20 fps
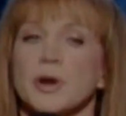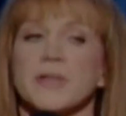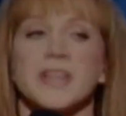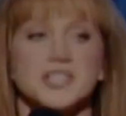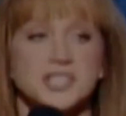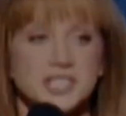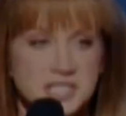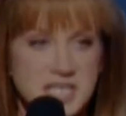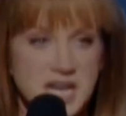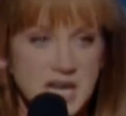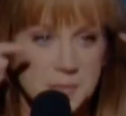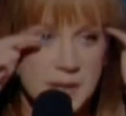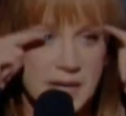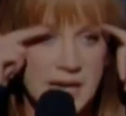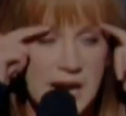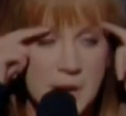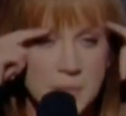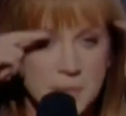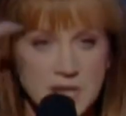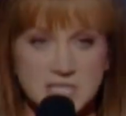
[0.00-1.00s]
Where they just take
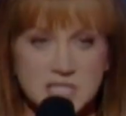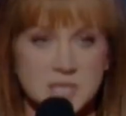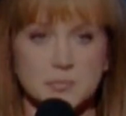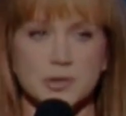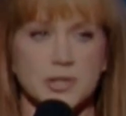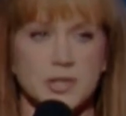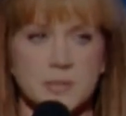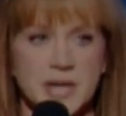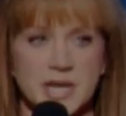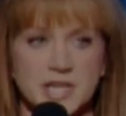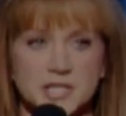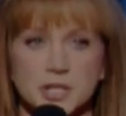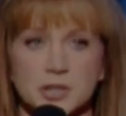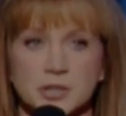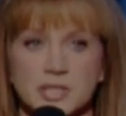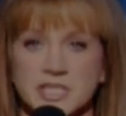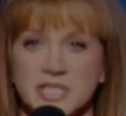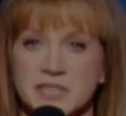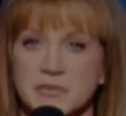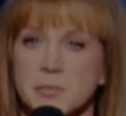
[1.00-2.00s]
my eyebrows and put them on a
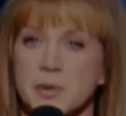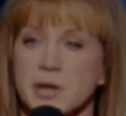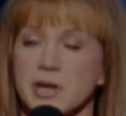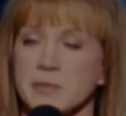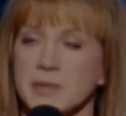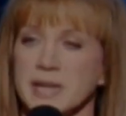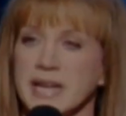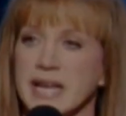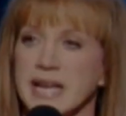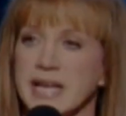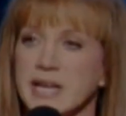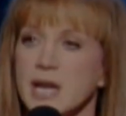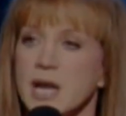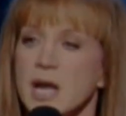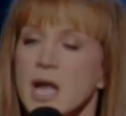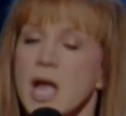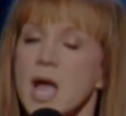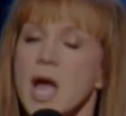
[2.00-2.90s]
totally different part of my head.